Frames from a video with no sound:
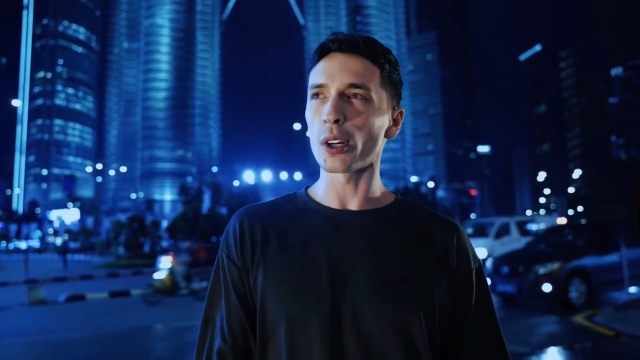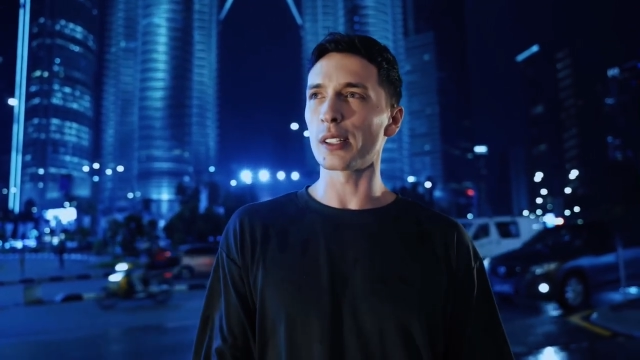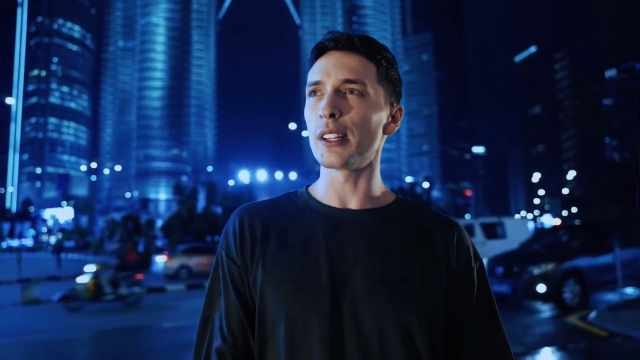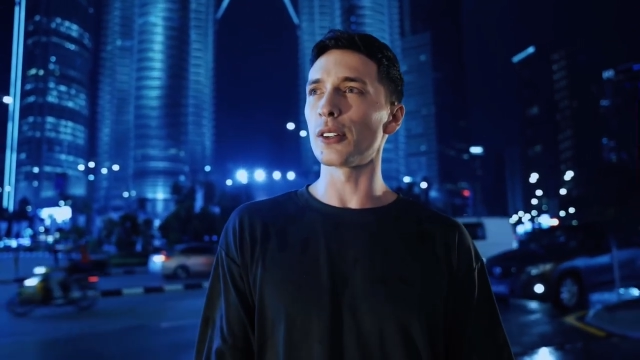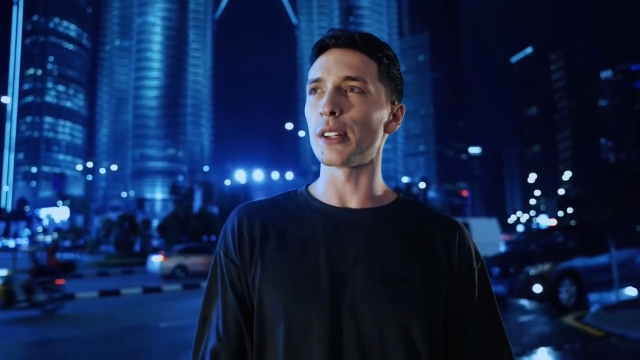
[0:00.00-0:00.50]

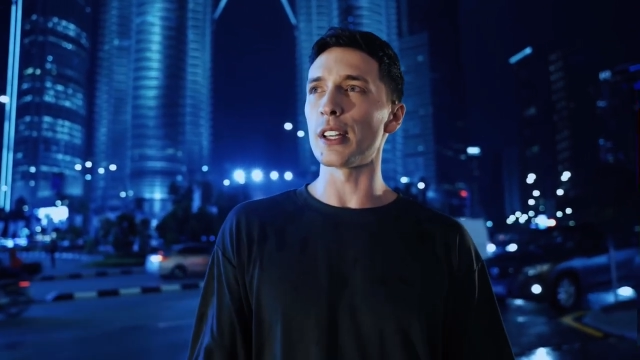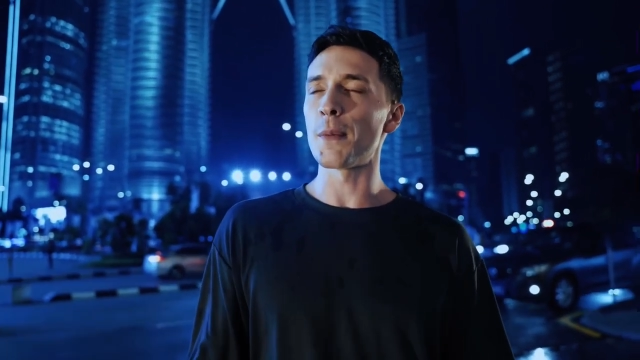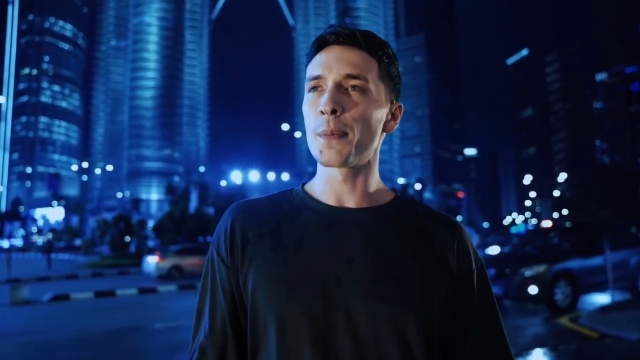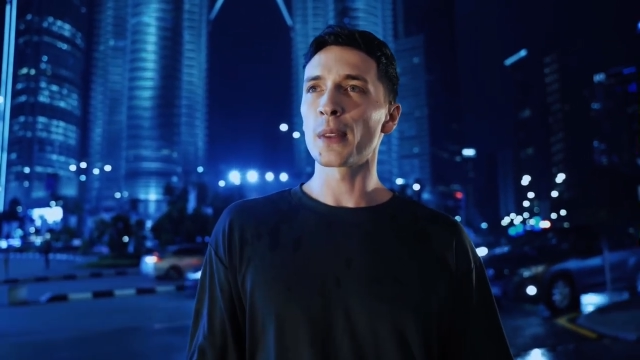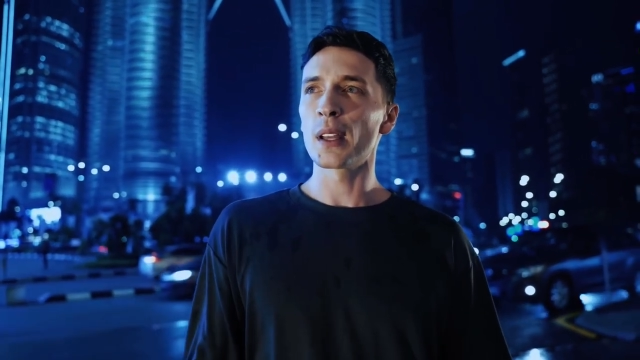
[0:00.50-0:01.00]
clearly,
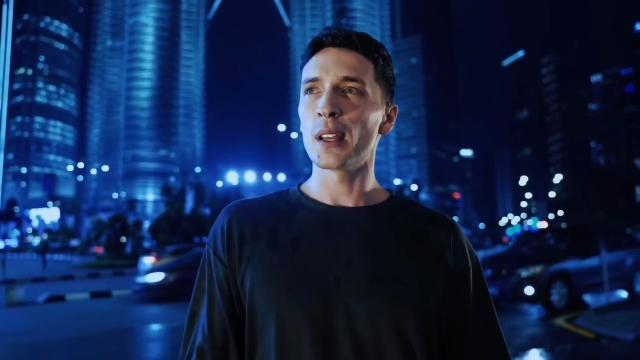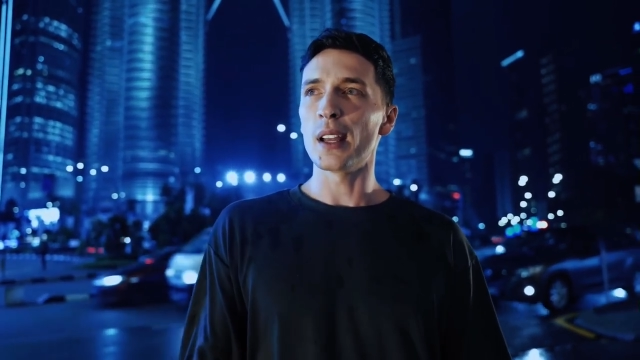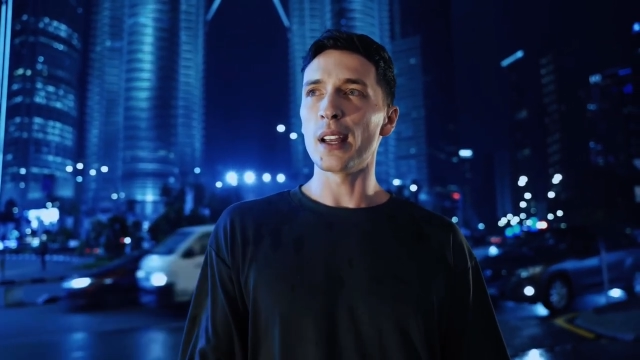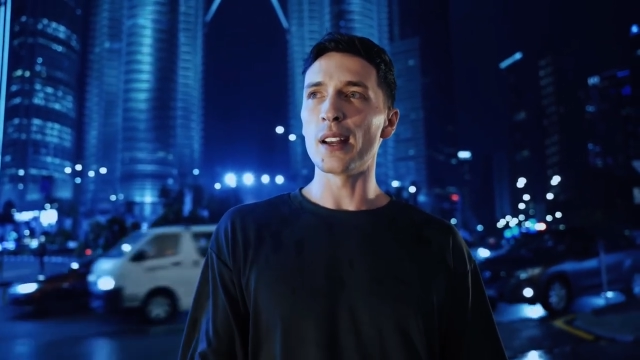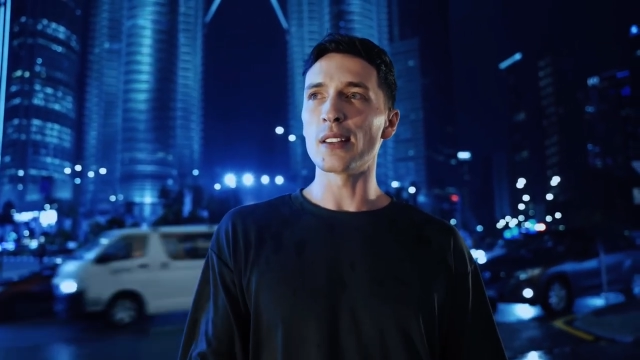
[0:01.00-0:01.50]

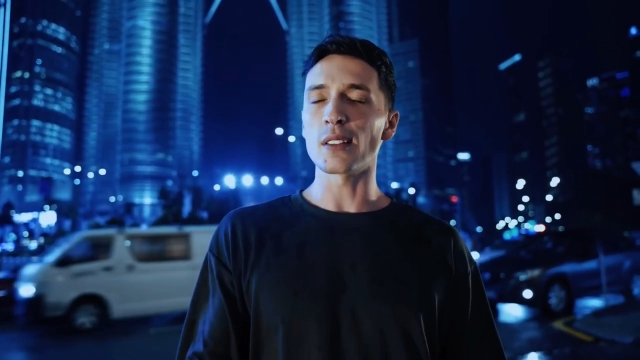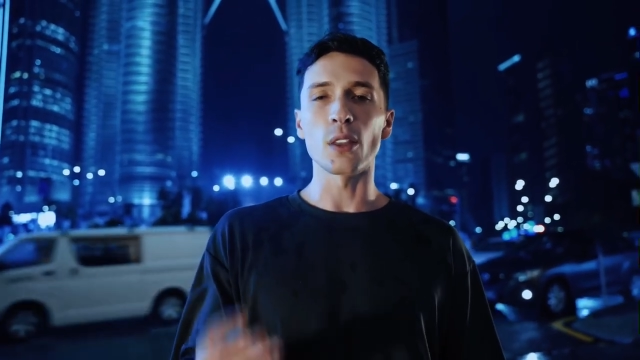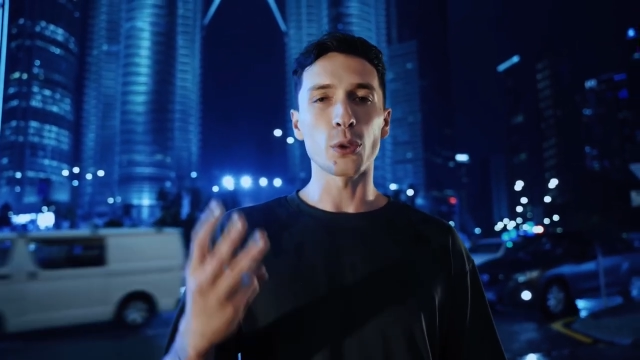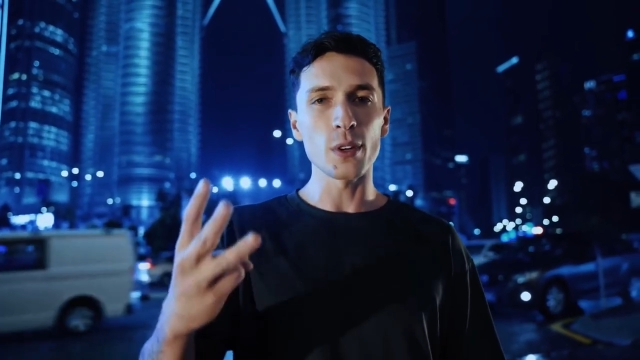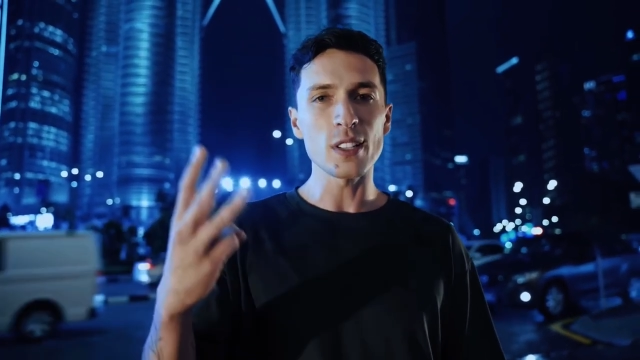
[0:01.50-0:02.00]
is in
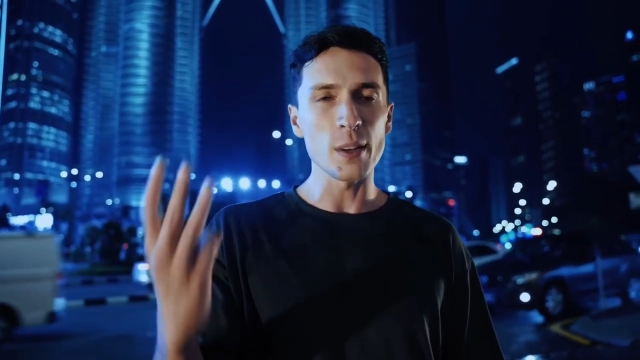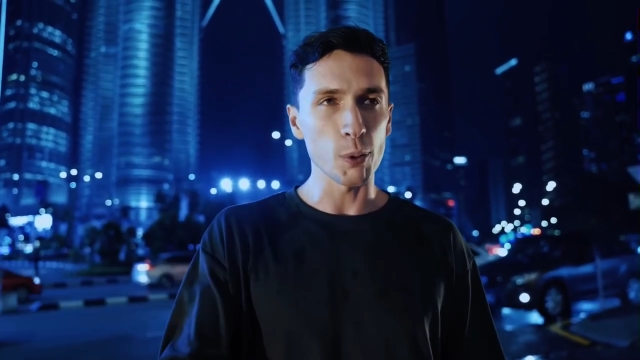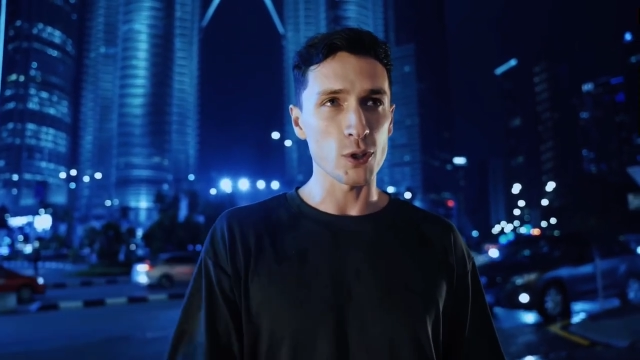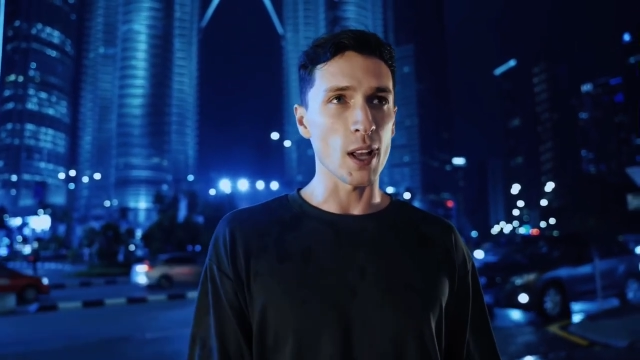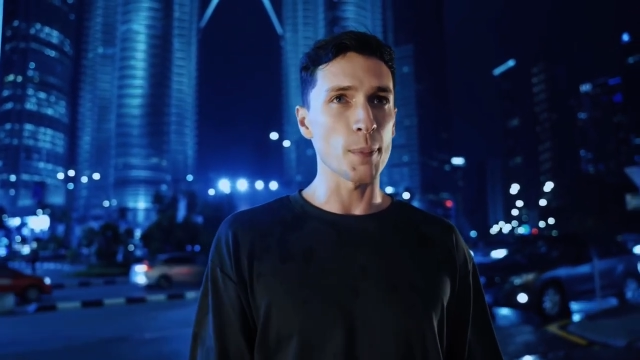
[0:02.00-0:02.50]
three simple
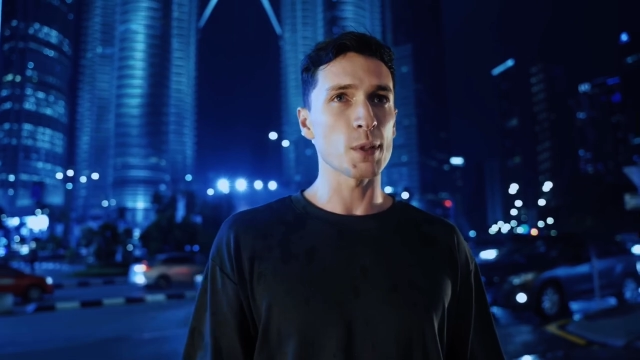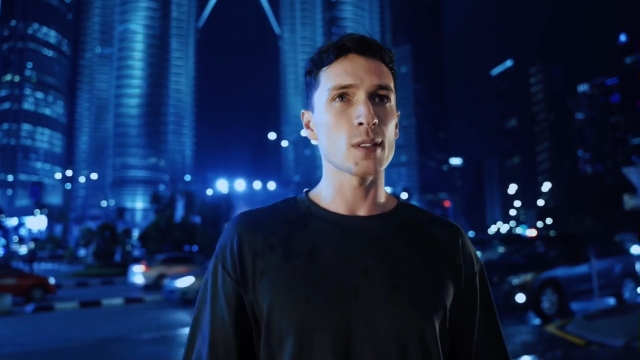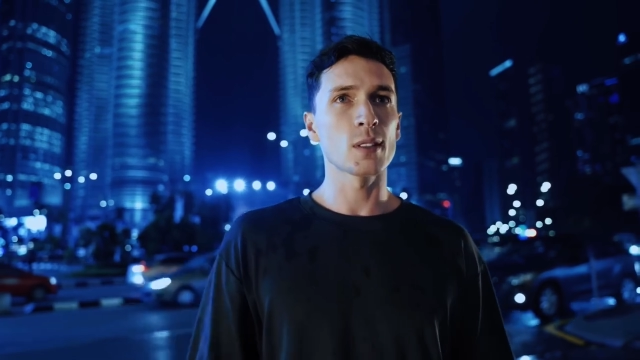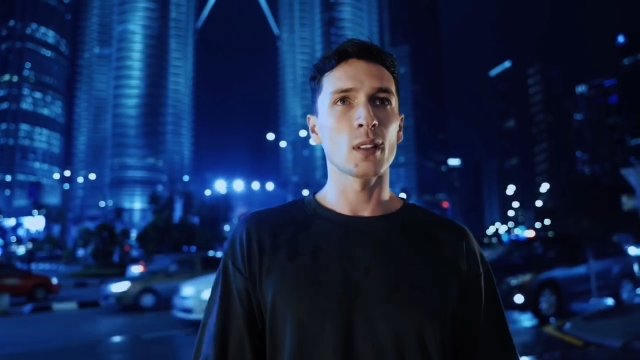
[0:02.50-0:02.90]
steps.